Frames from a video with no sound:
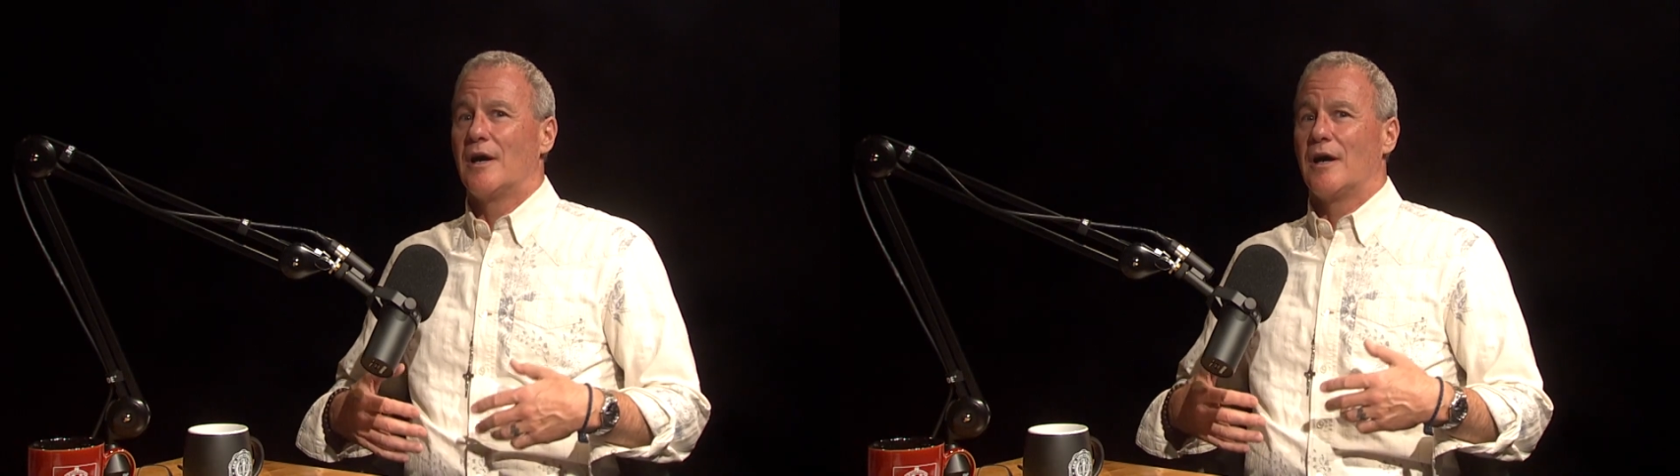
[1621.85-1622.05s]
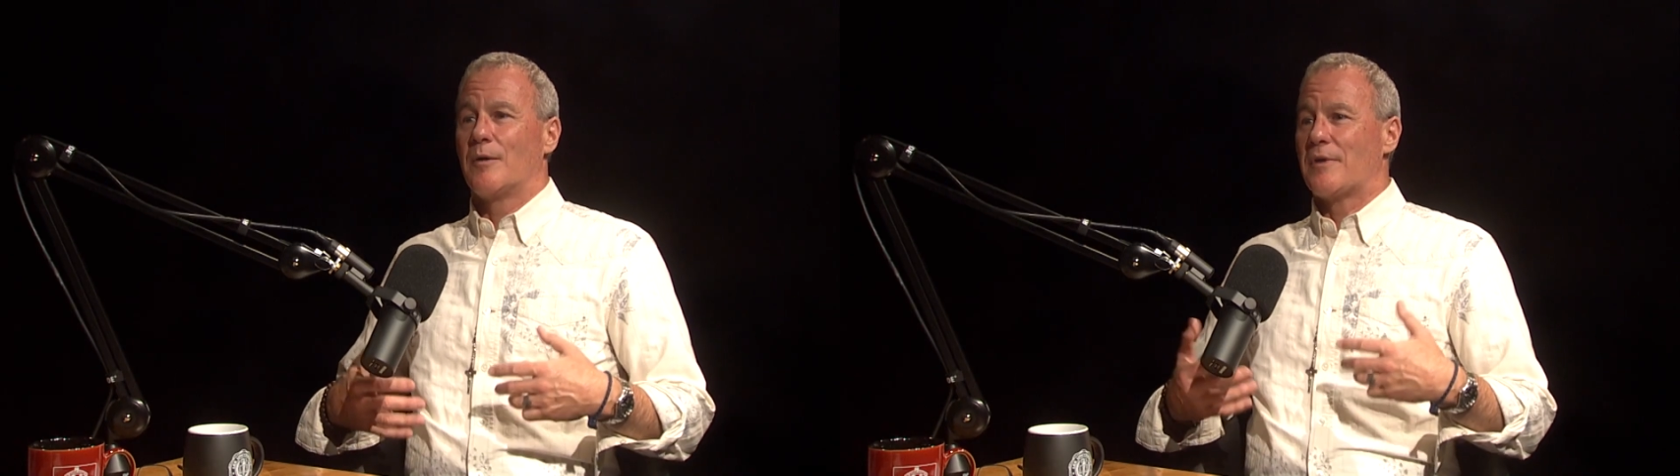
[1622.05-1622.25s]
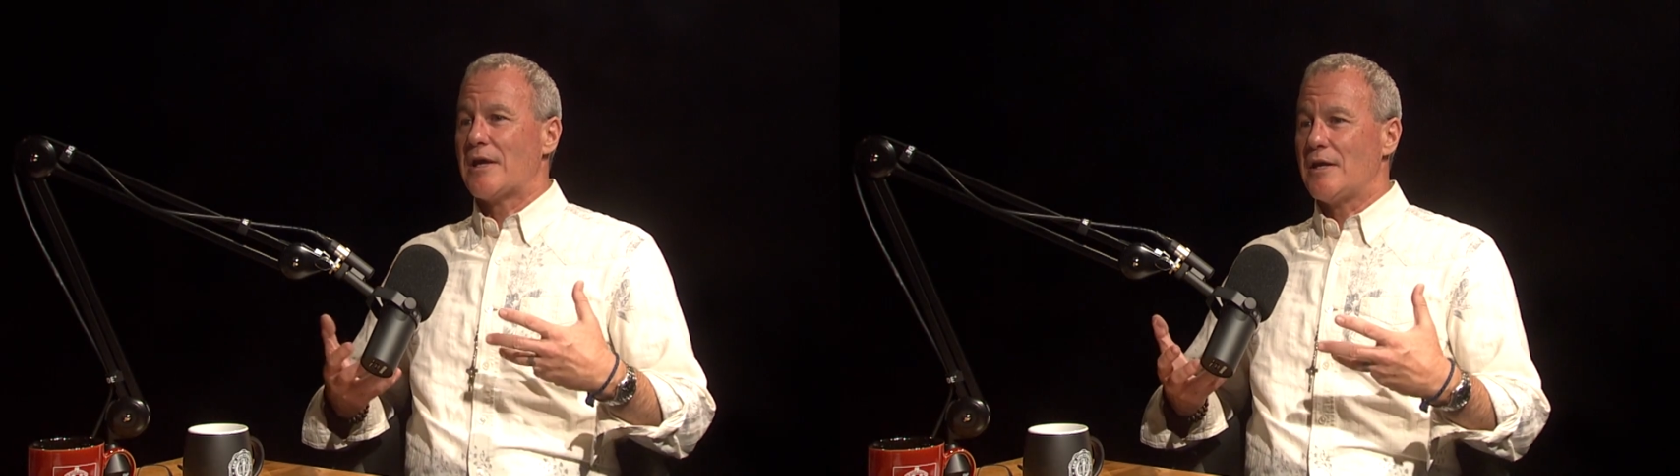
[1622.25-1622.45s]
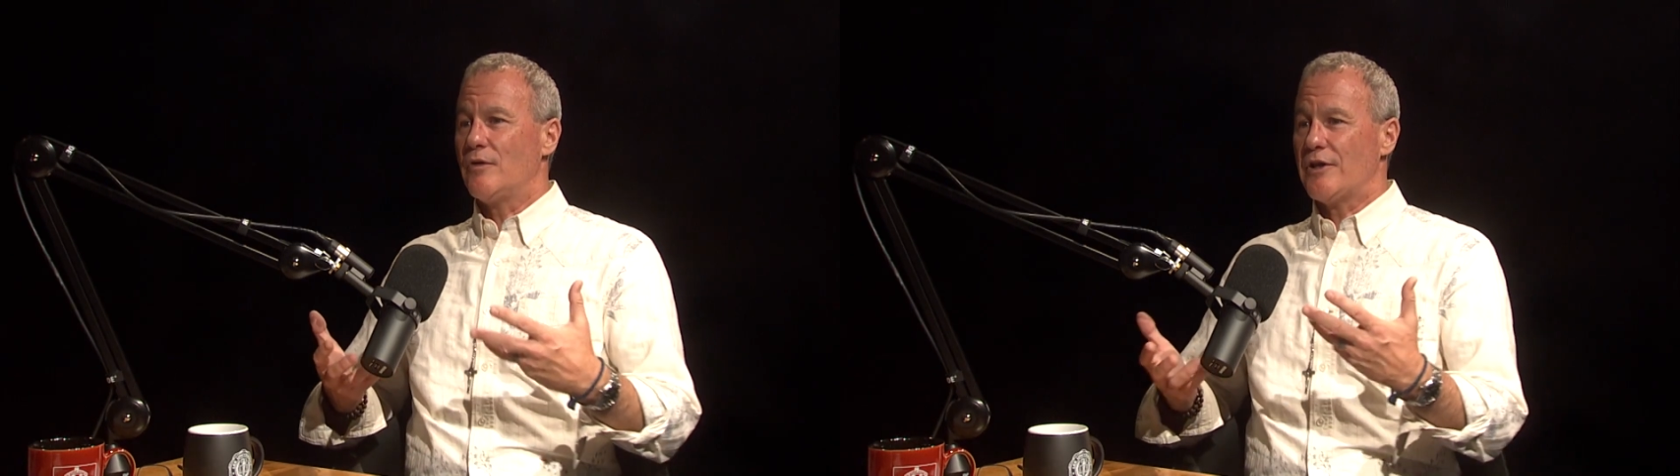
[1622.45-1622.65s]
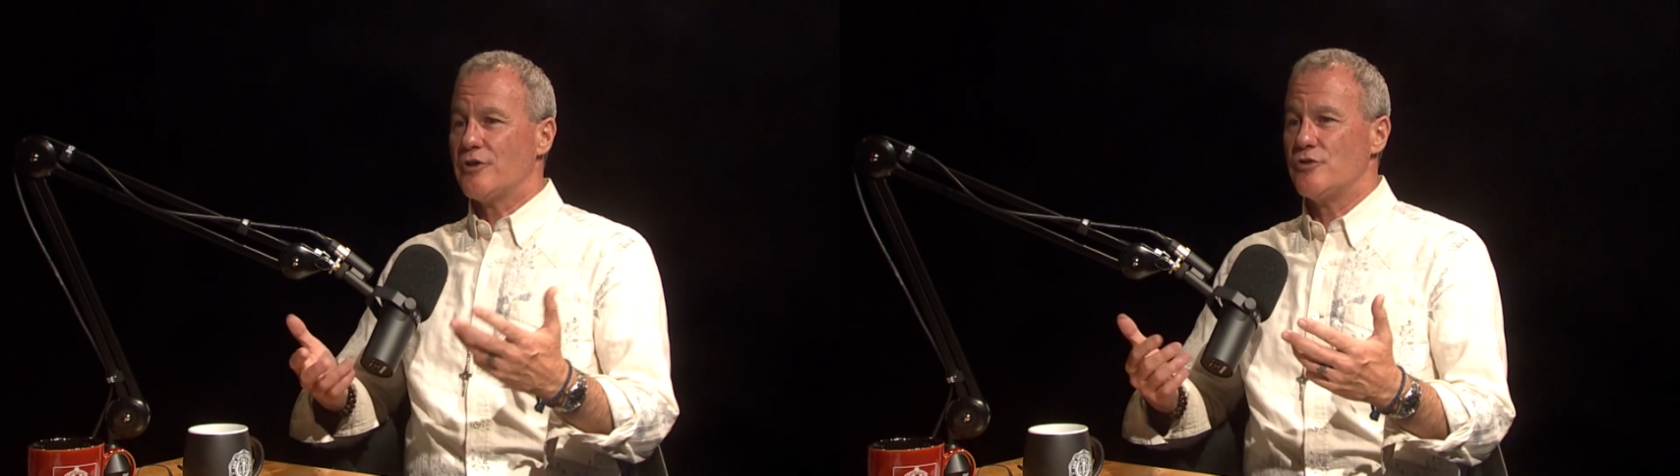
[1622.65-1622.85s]
I'm
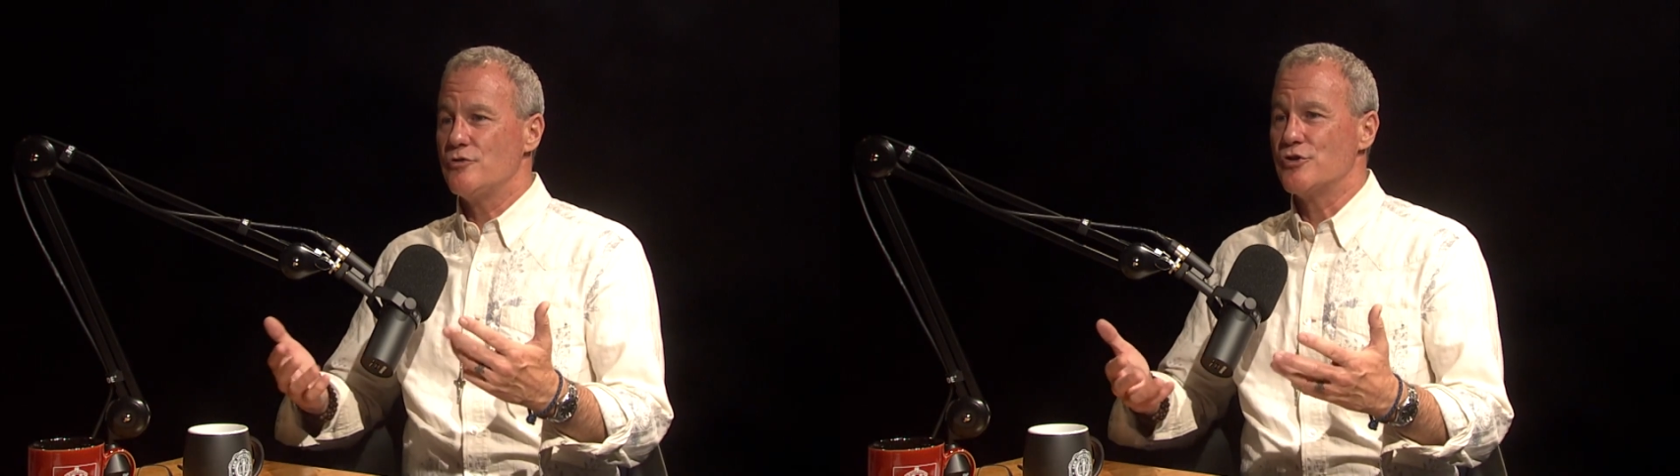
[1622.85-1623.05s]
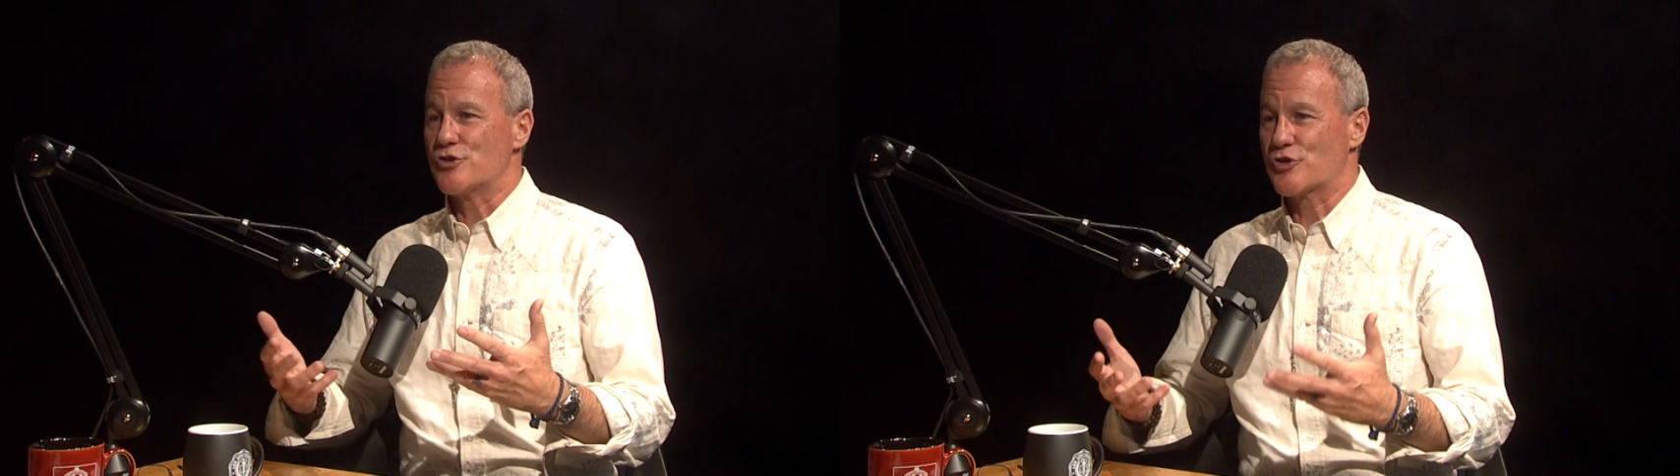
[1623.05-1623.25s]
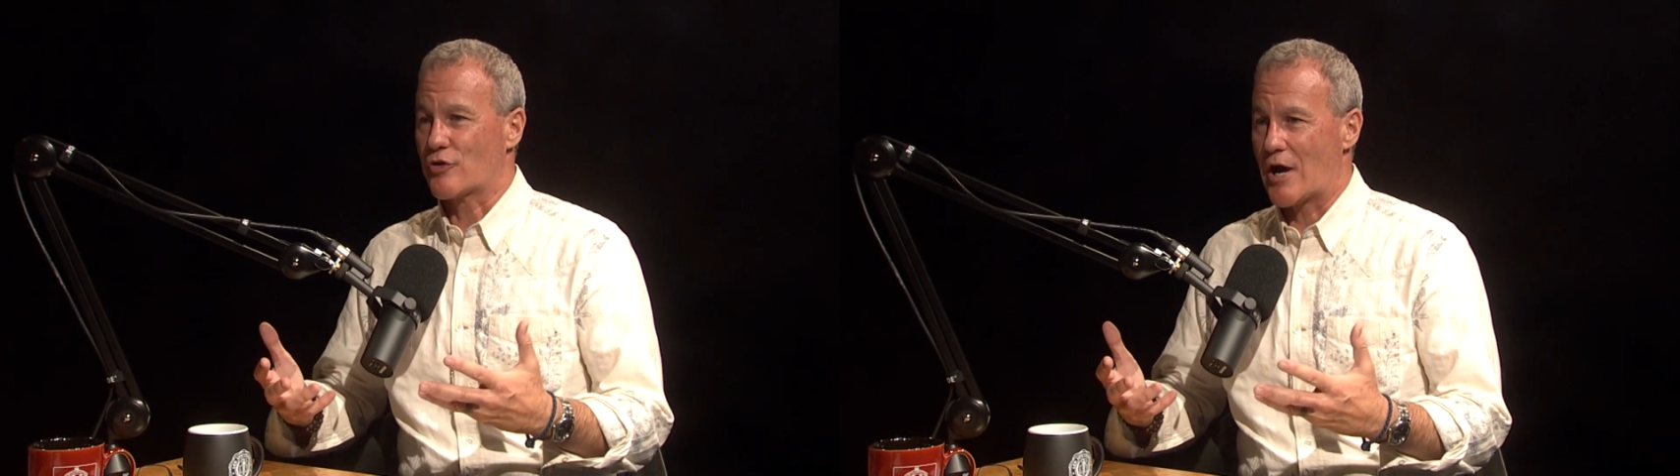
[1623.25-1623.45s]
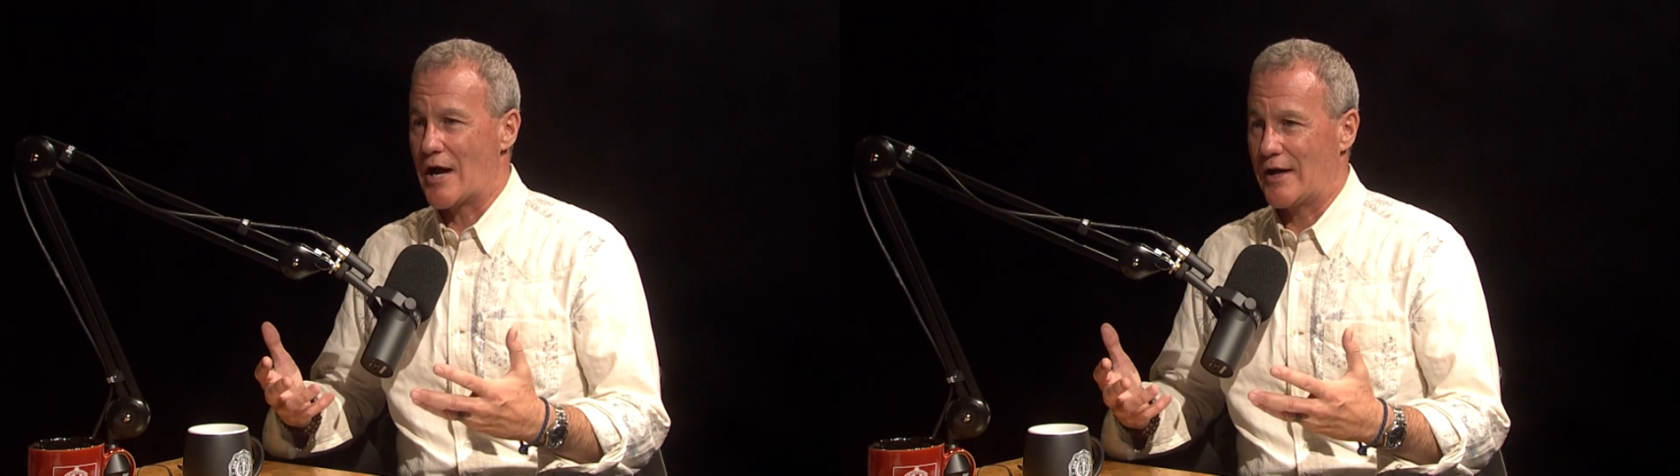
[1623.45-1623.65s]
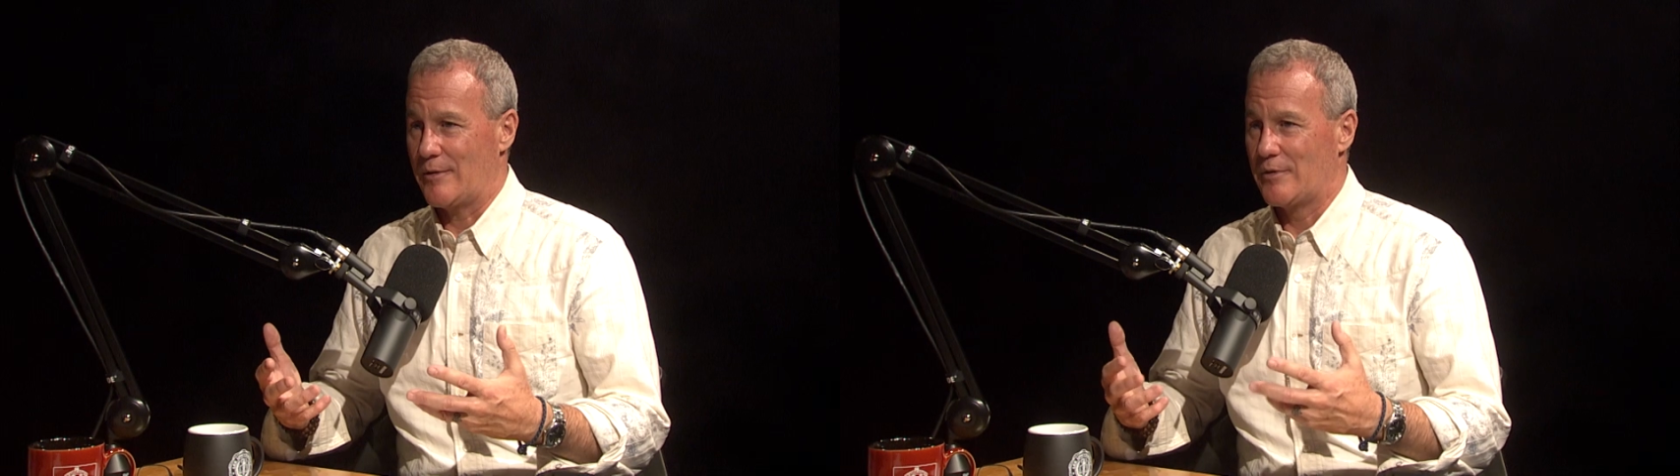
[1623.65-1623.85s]
hearing you
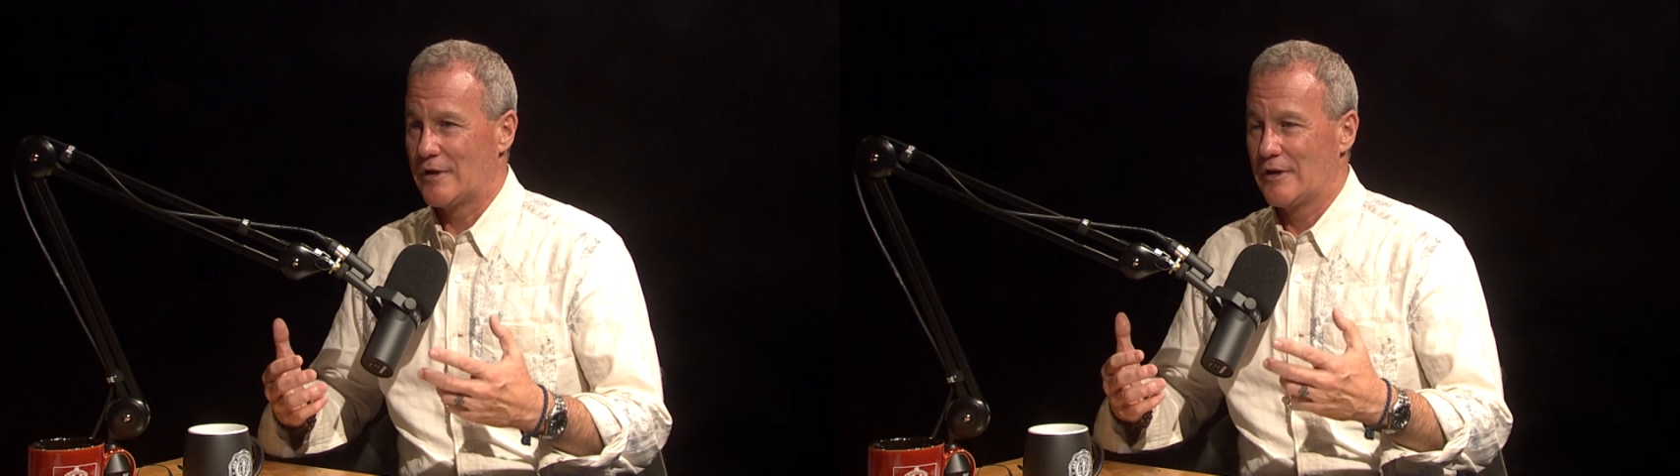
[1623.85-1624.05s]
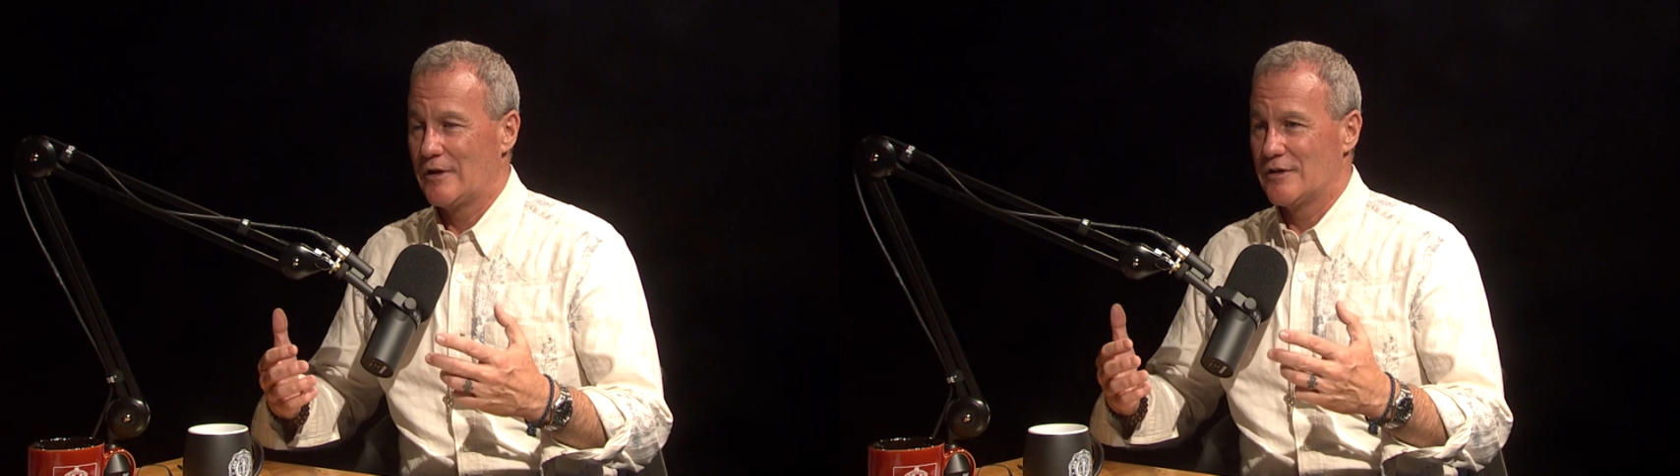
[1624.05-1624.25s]
describe